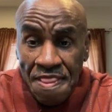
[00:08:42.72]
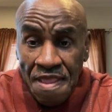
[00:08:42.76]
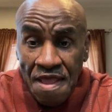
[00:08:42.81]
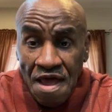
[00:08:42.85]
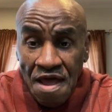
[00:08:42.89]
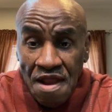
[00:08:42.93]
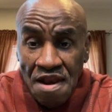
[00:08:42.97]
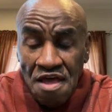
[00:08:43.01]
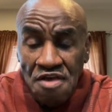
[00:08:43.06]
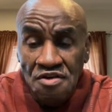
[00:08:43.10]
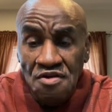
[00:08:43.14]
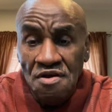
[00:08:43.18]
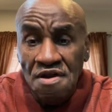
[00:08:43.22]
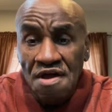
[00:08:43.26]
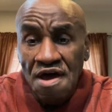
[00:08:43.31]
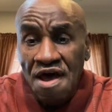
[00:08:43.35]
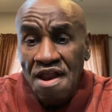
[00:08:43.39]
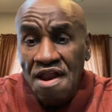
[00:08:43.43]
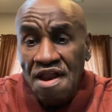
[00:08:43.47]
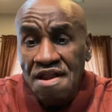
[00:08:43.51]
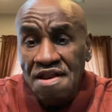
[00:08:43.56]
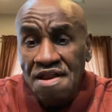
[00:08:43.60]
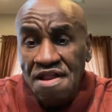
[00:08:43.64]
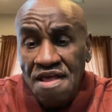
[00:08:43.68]
And then you look at
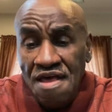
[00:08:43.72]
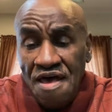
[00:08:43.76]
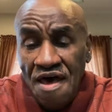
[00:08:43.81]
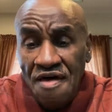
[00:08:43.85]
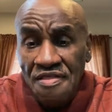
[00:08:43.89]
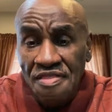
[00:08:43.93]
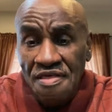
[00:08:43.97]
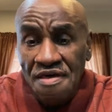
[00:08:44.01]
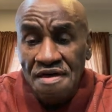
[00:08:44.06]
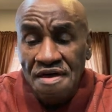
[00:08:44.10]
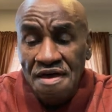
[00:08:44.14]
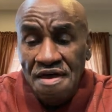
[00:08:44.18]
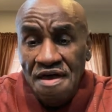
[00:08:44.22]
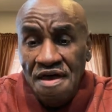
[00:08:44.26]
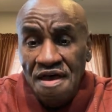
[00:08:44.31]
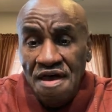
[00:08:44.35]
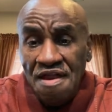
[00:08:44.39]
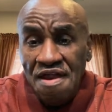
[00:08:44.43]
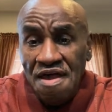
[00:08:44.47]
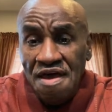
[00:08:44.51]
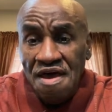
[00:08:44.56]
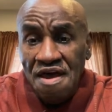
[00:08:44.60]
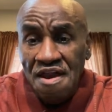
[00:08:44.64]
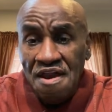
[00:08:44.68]
it together and
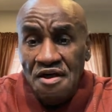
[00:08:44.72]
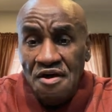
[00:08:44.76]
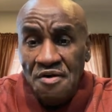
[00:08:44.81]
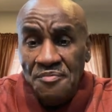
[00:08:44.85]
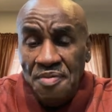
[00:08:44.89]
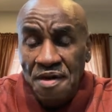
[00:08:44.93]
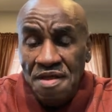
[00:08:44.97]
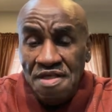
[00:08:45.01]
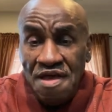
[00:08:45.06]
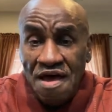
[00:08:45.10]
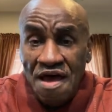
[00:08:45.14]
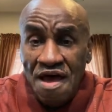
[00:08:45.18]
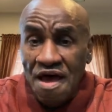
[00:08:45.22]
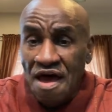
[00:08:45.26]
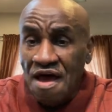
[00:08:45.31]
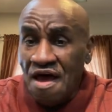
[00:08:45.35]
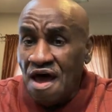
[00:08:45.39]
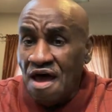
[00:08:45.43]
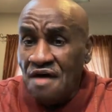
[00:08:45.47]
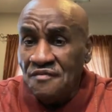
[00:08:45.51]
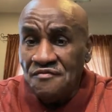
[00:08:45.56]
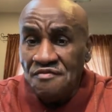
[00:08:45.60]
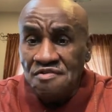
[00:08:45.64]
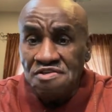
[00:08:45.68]
then get an opinion. I
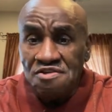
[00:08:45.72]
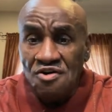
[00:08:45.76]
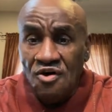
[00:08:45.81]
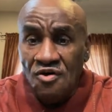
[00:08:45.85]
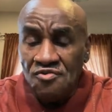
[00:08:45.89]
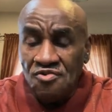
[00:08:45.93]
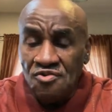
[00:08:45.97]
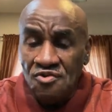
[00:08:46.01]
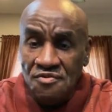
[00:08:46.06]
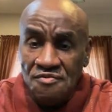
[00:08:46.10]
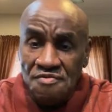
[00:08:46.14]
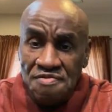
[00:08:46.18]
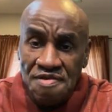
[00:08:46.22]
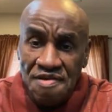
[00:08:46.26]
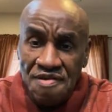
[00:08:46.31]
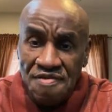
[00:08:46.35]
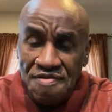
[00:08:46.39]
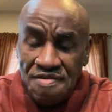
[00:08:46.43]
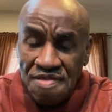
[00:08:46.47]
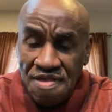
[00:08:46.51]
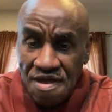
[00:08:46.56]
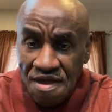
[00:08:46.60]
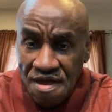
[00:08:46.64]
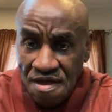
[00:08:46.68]
haven't talked to him since
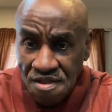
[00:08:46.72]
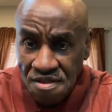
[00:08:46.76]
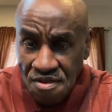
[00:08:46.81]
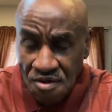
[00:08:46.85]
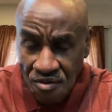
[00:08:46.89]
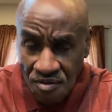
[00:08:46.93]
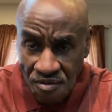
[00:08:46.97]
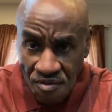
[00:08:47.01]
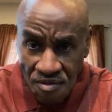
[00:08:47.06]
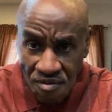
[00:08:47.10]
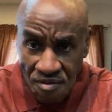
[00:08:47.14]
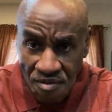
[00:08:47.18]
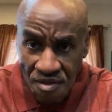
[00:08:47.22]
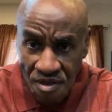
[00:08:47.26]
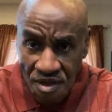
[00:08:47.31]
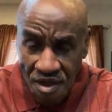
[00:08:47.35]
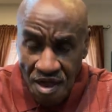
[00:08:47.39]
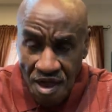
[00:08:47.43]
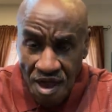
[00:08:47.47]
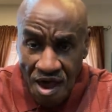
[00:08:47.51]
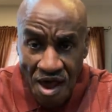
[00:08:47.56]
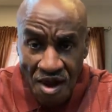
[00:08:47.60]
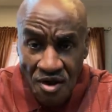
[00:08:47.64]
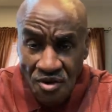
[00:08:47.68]
then, though.
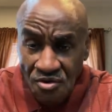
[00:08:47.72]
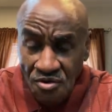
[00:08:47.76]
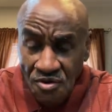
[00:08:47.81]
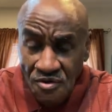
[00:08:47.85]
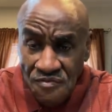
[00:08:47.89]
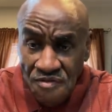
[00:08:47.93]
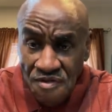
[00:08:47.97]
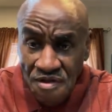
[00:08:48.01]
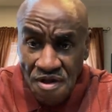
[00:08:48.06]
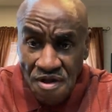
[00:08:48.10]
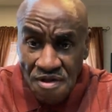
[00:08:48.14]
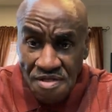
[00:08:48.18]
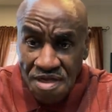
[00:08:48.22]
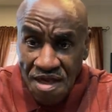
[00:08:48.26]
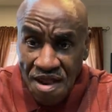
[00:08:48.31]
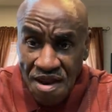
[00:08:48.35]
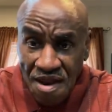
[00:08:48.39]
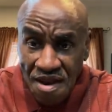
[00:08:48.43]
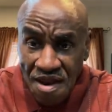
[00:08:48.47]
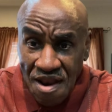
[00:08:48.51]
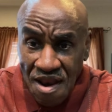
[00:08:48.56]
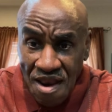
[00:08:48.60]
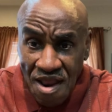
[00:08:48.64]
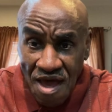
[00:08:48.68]
I don't know if he looked at it
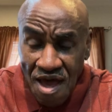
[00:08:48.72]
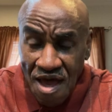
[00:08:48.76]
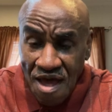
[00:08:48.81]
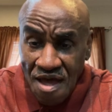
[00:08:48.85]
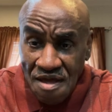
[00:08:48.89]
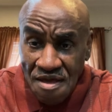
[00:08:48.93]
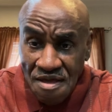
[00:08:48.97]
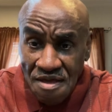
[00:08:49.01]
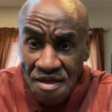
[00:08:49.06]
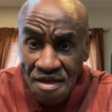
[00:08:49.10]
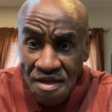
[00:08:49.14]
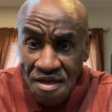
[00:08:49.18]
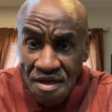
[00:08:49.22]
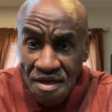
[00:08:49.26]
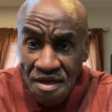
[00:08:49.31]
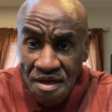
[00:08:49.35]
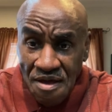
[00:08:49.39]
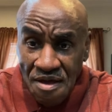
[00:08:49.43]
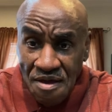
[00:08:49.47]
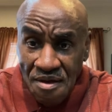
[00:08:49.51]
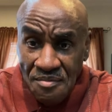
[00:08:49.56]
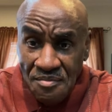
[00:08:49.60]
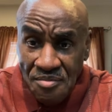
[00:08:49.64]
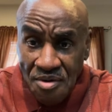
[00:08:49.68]
or not.
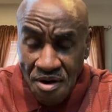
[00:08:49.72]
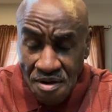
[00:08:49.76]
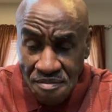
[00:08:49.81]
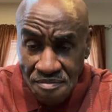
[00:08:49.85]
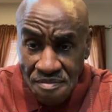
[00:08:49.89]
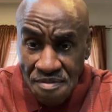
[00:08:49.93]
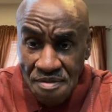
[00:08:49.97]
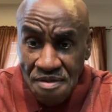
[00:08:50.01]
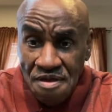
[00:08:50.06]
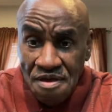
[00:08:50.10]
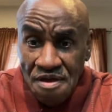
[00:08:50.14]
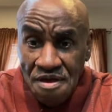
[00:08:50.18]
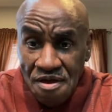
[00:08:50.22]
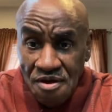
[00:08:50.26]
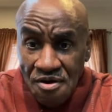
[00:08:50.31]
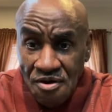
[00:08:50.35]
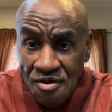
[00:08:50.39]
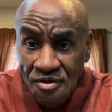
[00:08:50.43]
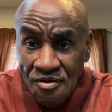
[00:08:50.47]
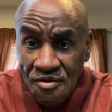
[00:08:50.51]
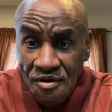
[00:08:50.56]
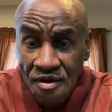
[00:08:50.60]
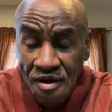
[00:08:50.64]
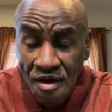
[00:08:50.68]
But,
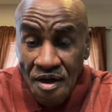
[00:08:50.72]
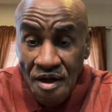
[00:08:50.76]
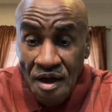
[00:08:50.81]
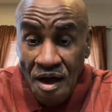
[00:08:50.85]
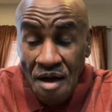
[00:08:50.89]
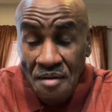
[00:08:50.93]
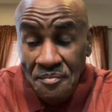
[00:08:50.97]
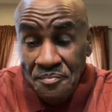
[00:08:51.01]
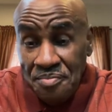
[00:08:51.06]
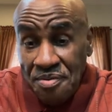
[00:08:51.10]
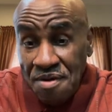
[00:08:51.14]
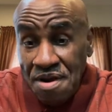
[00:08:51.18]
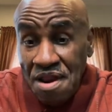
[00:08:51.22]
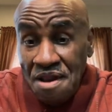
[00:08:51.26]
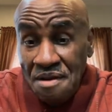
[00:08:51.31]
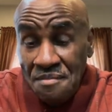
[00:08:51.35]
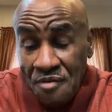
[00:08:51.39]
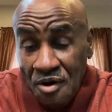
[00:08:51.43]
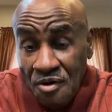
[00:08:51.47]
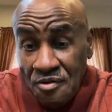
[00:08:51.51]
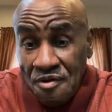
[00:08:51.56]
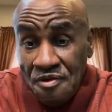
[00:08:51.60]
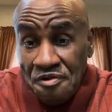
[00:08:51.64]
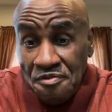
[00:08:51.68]
I'm putting him
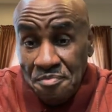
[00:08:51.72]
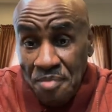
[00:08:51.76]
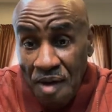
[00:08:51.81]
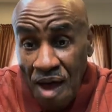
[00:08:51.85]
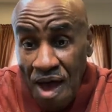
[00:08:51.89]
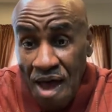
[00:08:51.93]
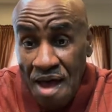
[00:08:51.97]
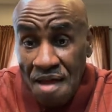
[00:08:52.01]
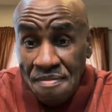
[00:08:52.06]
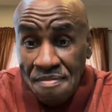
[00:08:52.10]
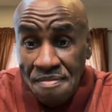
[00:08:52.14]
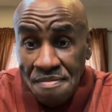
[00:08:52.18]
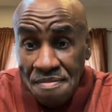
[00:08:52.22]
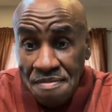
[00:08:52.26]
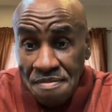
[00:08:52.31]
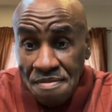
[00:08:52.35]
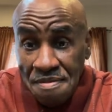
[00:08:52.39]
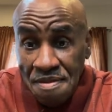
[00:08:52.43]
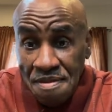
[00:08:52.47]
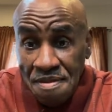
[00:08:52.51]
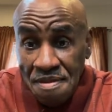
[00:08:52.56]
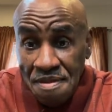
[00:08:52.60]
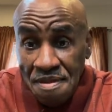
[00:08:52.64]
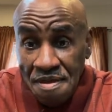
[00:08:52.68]
on the spot.
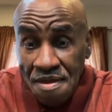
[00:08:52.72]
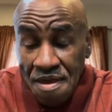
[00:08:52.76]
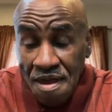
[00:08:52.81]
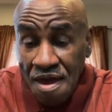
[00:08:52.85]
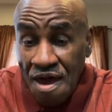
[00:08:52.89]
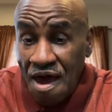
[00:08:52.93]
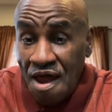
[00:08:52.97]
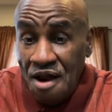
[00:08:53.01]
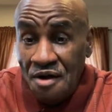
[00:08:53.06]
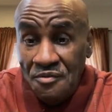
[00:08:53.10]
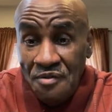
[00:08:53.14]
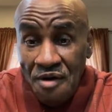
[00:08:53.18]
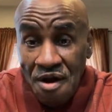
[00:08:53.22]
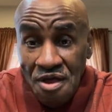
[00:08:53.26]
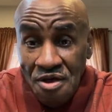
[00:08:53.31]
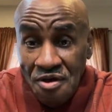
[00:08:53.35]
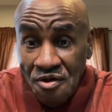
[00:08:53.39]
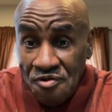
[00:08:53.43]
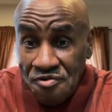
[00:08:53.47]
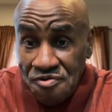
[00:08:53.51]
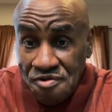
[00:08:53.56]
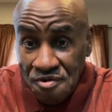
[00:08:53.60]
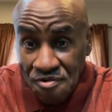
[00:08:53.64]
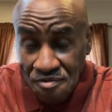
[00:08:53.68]
He got a radio
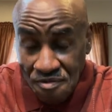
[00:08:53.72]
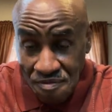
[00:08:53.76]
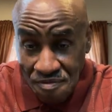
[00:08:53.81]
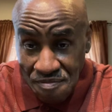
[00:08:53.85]
show